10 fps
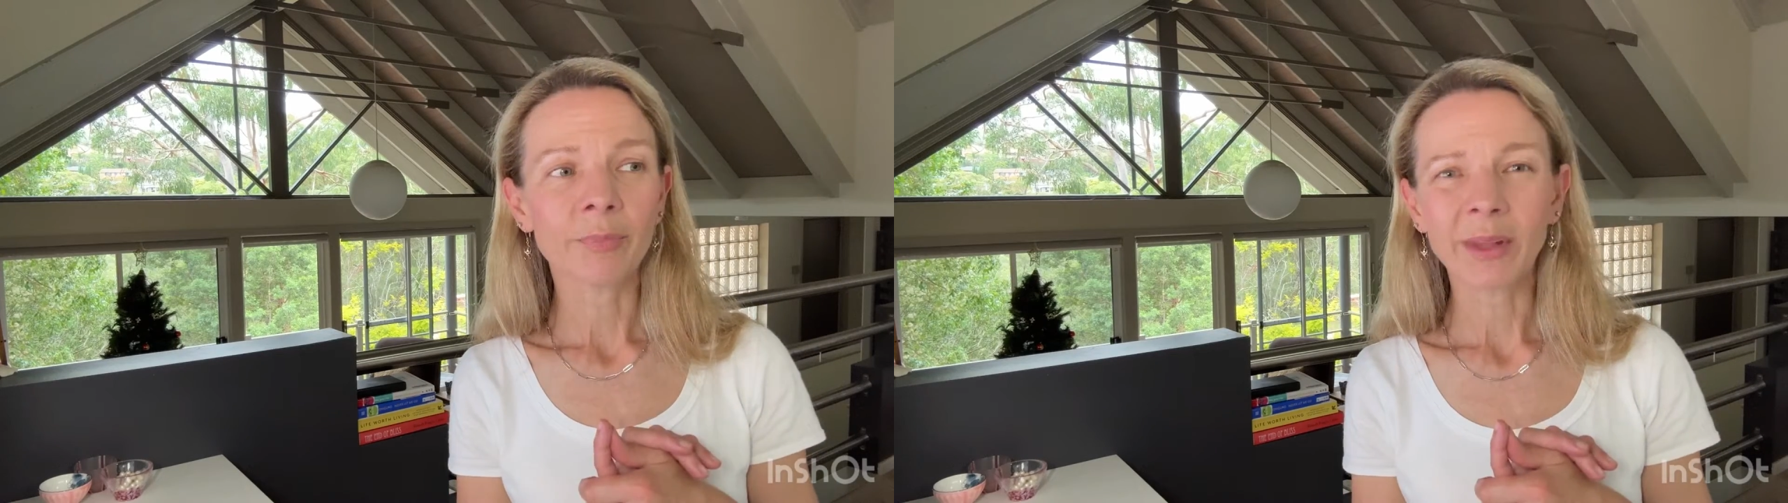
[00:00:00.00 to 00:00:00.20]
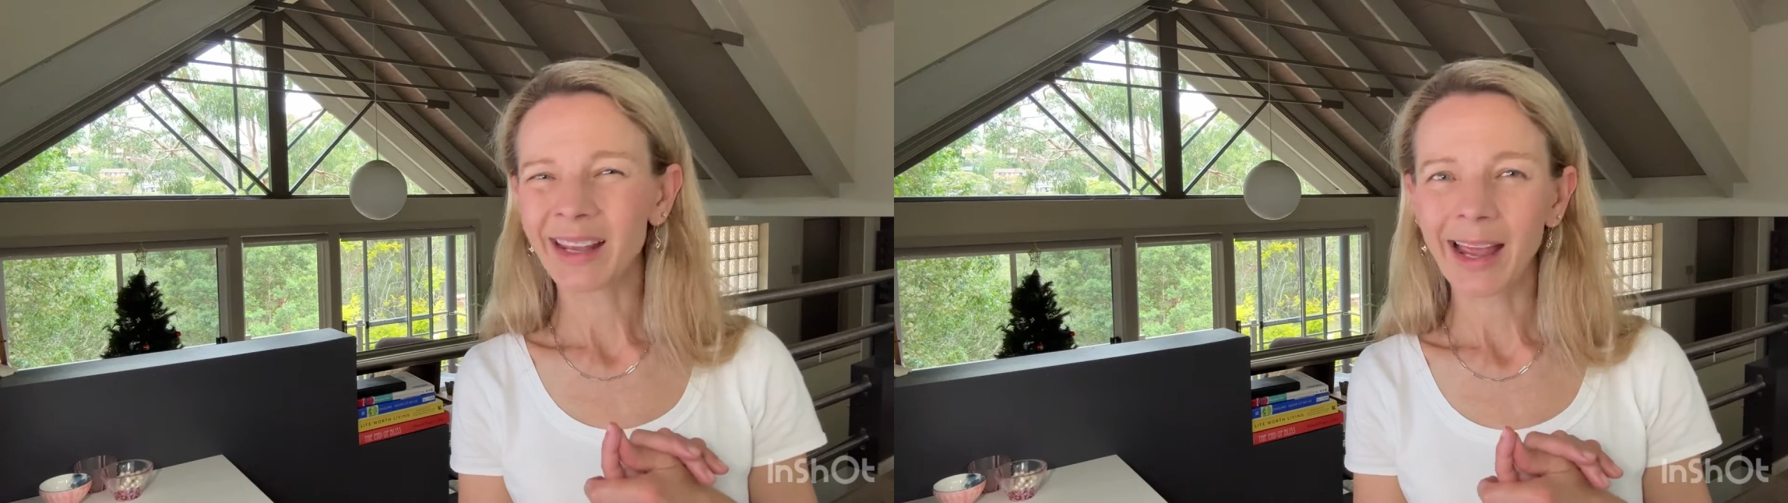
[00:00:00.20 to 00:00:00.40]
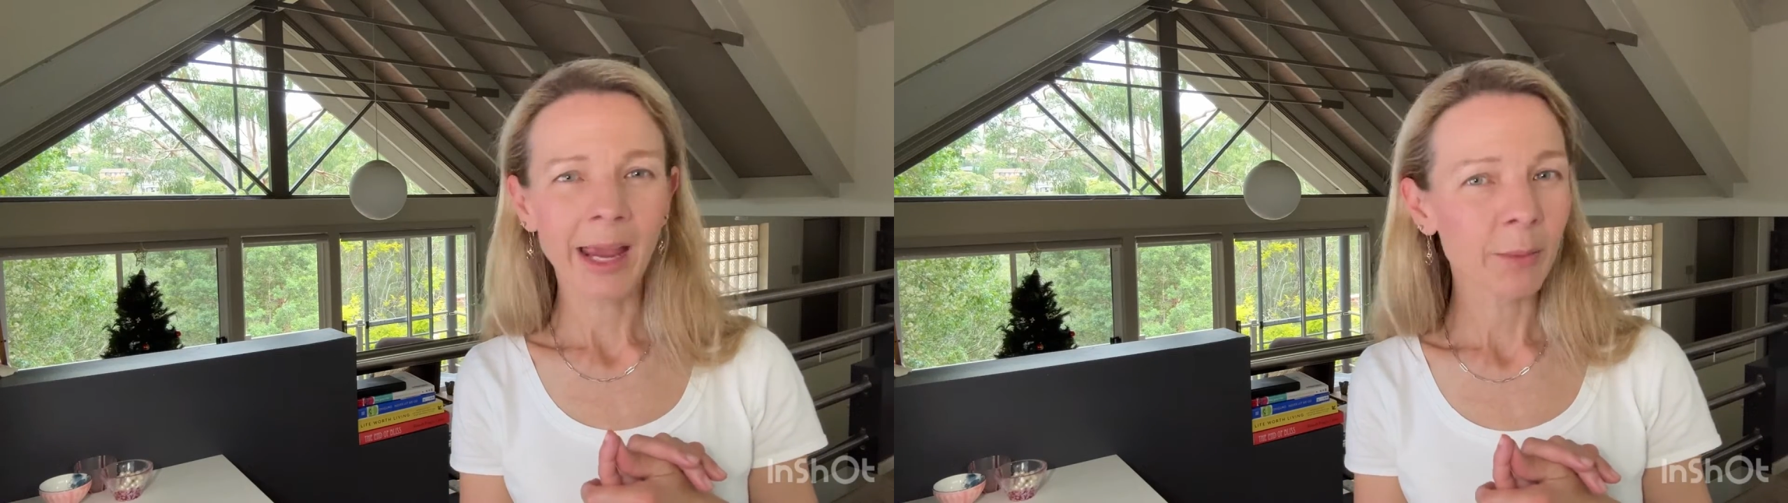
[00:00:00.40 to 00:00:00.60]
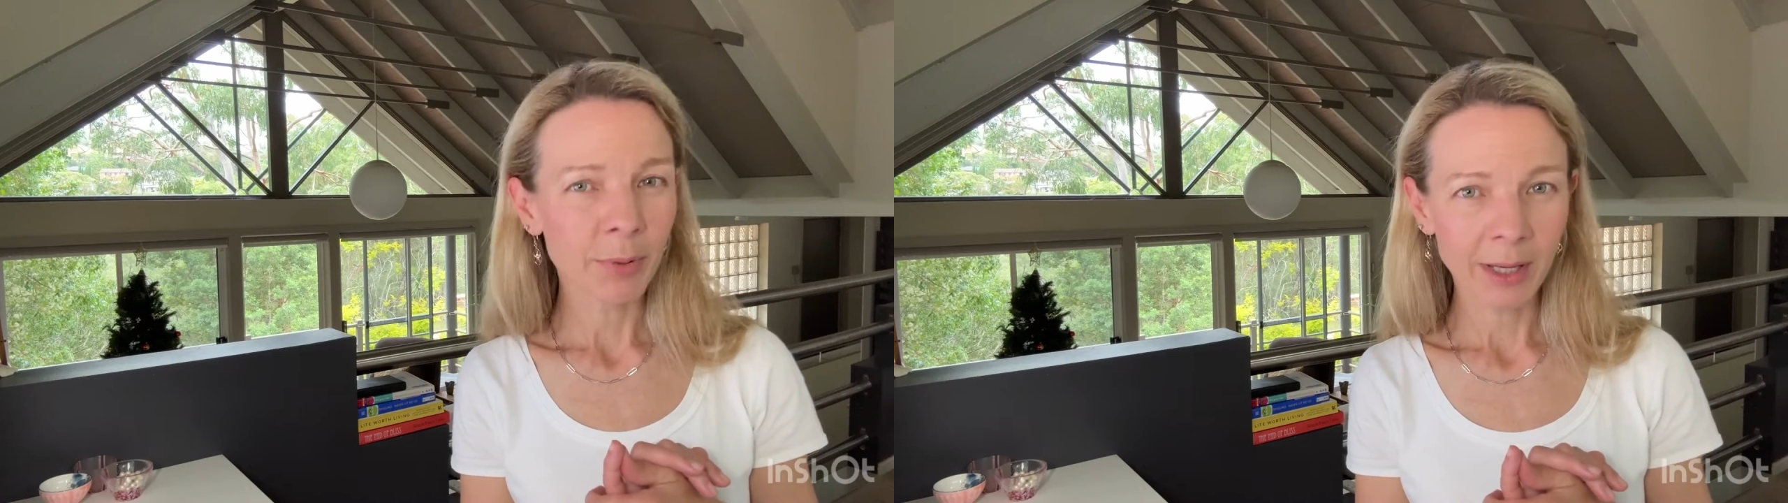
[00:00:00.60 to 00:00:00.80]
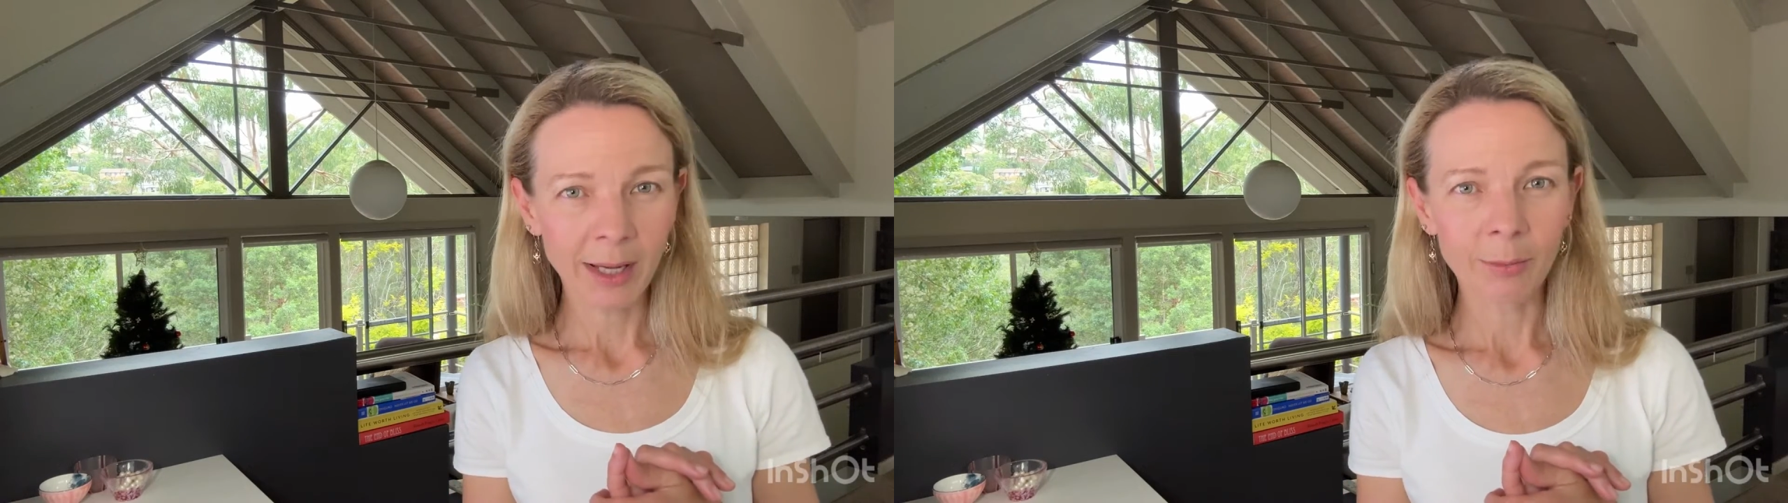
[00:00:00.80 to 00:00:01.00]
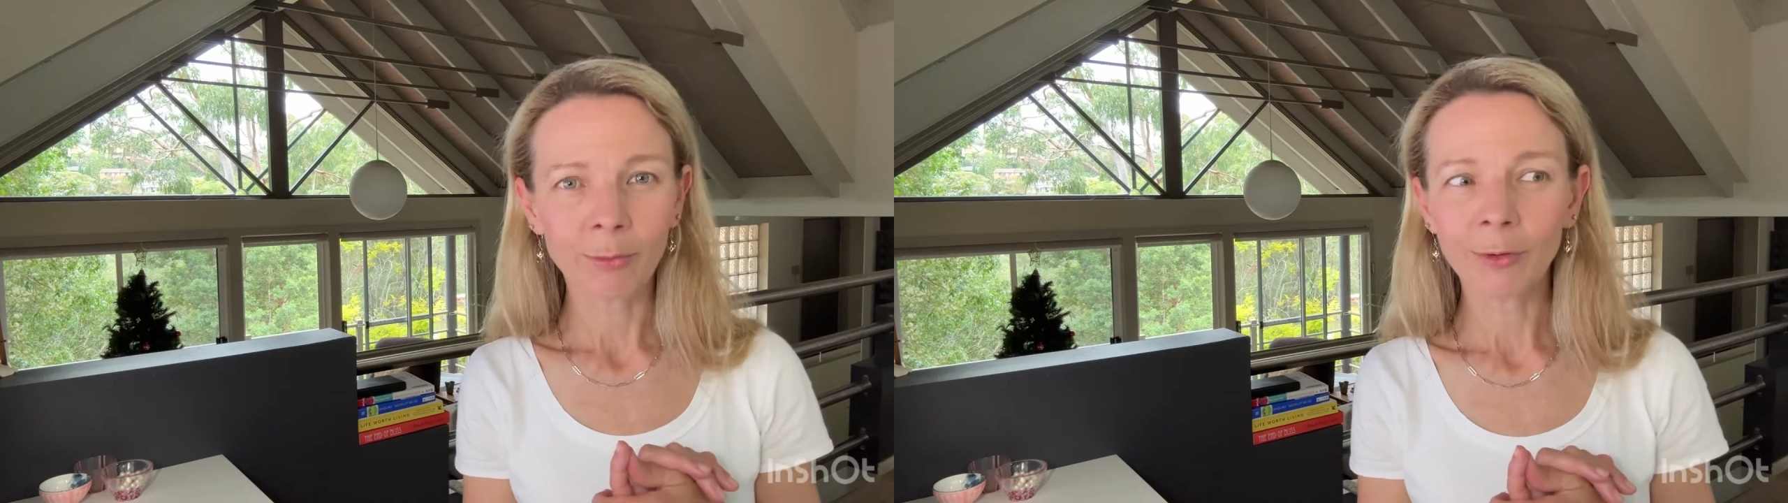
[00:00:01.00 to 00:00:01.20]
like 8 p.m,